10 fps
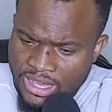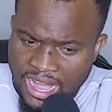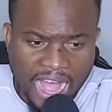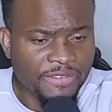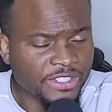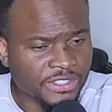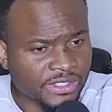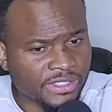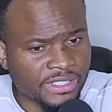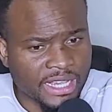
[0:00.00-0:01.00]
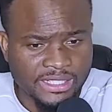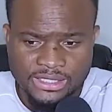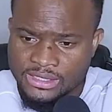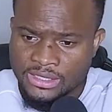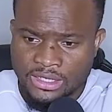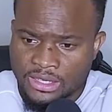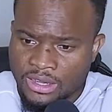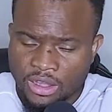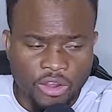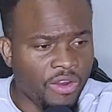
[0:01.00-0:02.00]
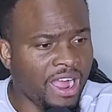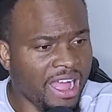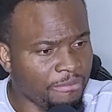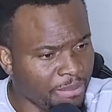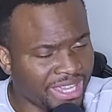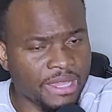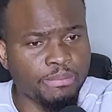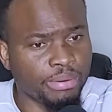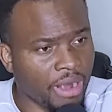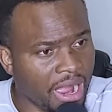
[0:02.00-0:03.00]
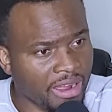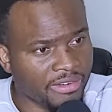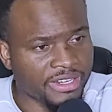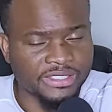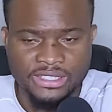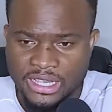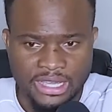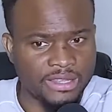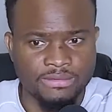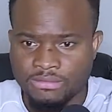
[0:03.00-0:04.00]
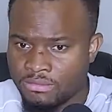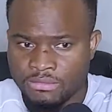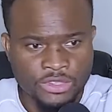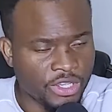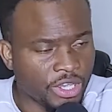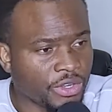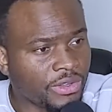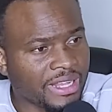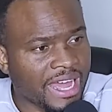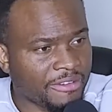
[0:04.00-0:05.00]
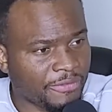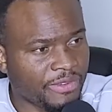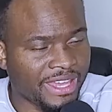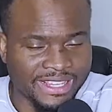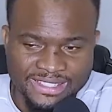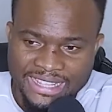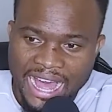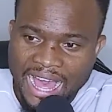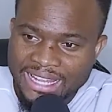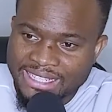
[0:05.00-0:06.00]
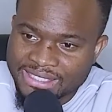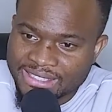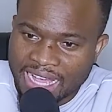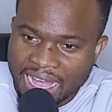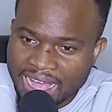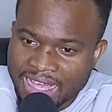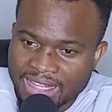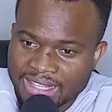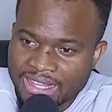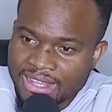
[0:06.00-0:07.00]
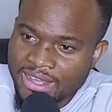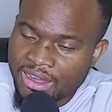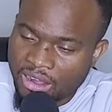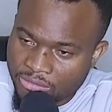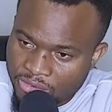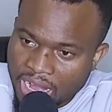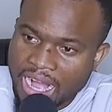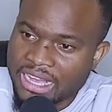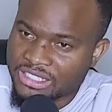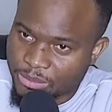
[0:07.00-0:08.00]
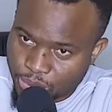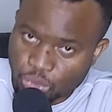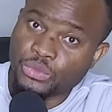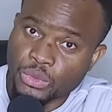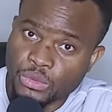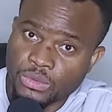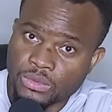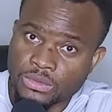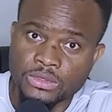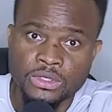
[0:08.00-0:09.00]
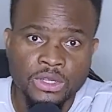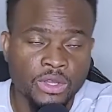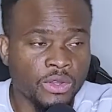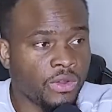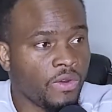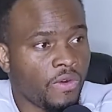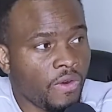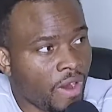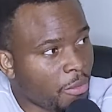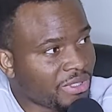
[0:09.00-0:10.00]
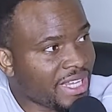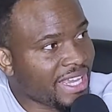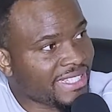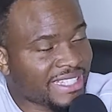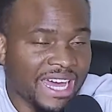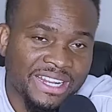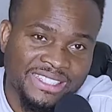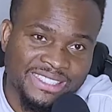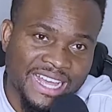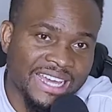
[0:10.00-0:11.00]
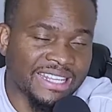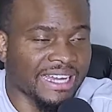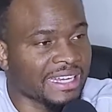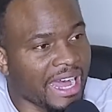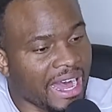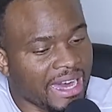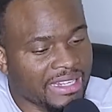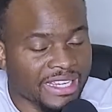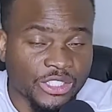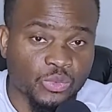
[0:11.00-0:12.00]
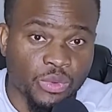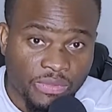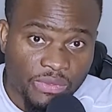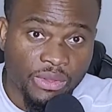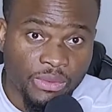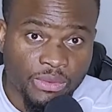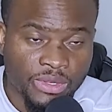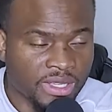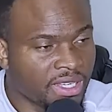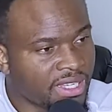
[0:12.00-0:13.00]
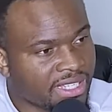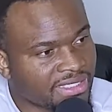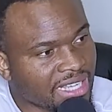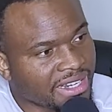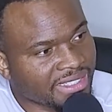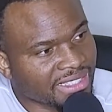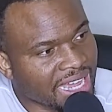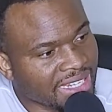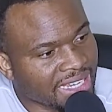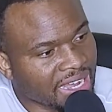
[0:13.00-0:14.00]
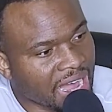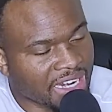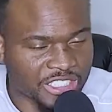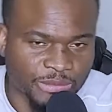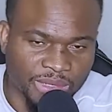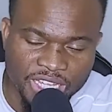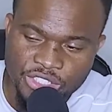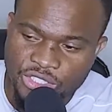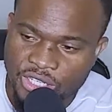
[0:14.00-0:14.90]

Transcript: having success or making progress in in your life is that a sign of God's approval? Or I would say, is that a sign that God is with you? Is that a sign that God has blessed